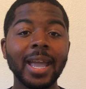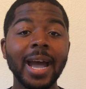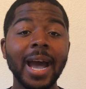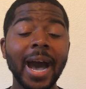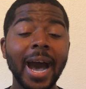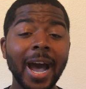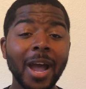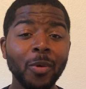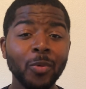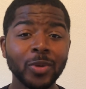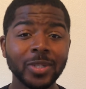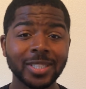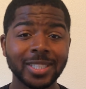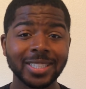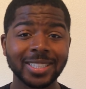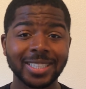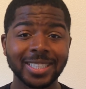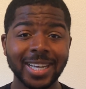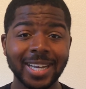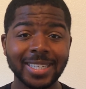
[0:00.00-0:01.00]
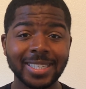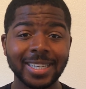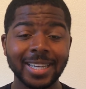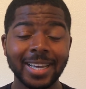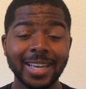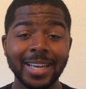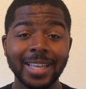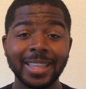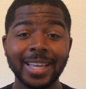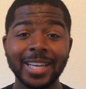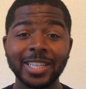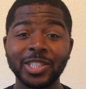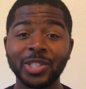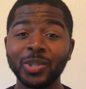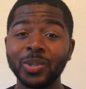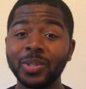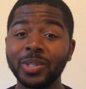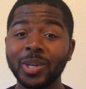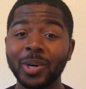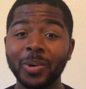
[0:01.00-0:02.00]
I would suggest that
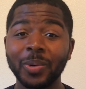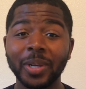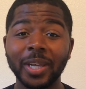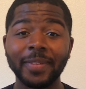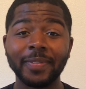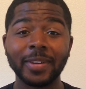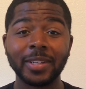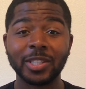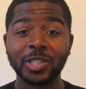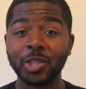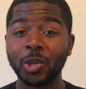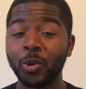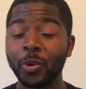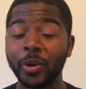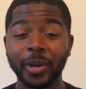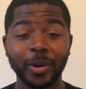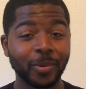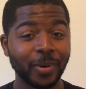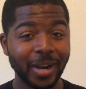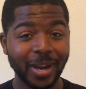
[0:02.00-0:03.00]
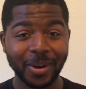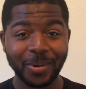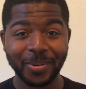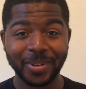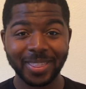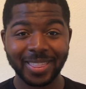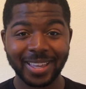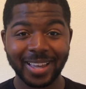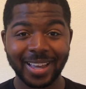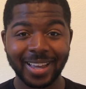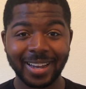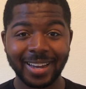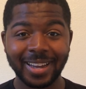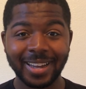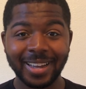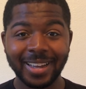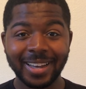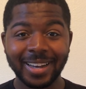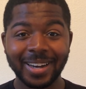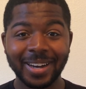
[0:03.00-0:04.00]
you don't even toy around with
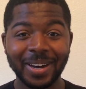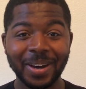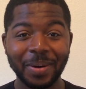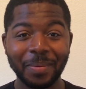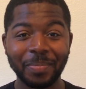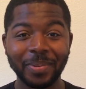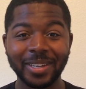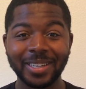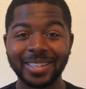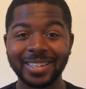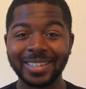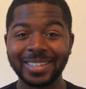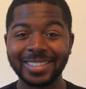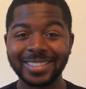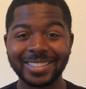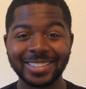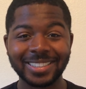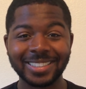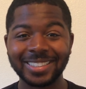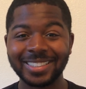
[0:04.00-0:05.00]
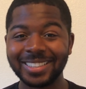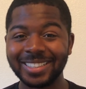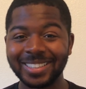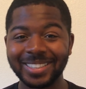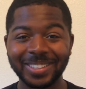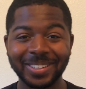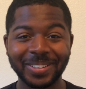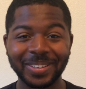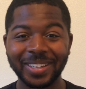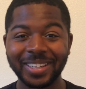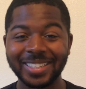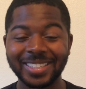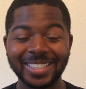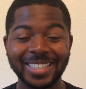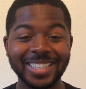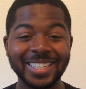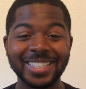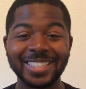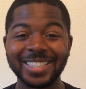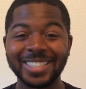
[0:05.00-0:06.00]
that because it's
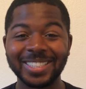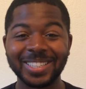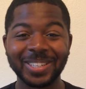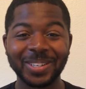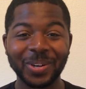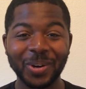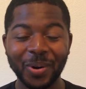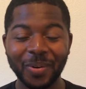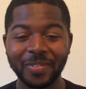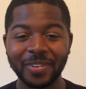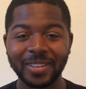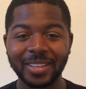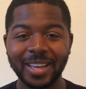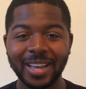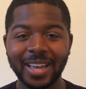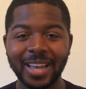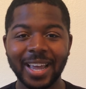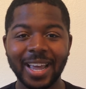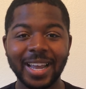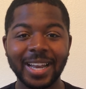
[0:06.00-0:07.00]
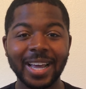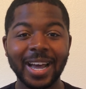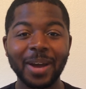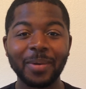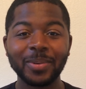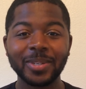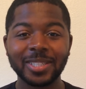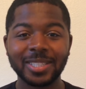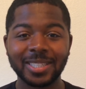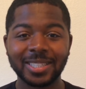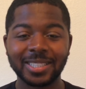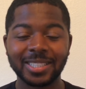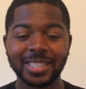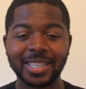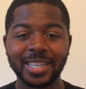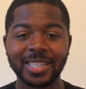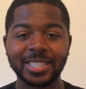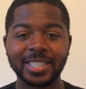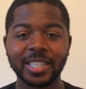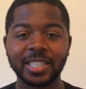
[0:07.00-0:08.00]
easy to go over that. And I would
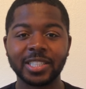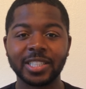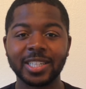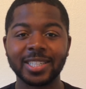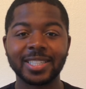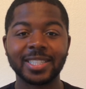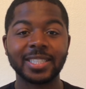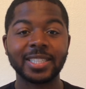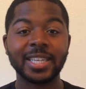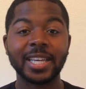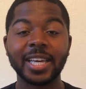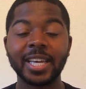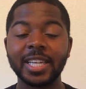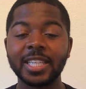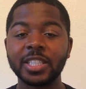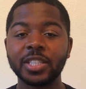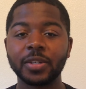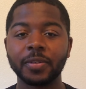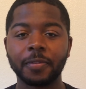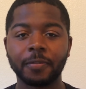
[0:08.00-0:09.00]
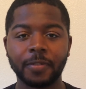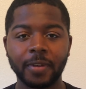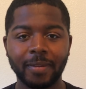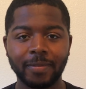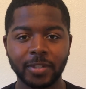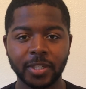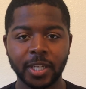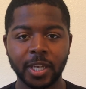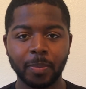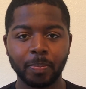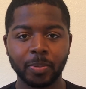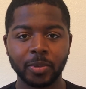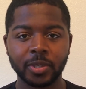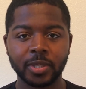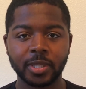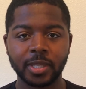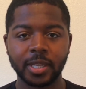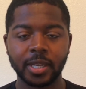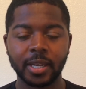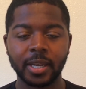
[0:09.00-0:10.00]
suggest just 10 to
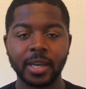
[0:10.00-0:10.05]
15%.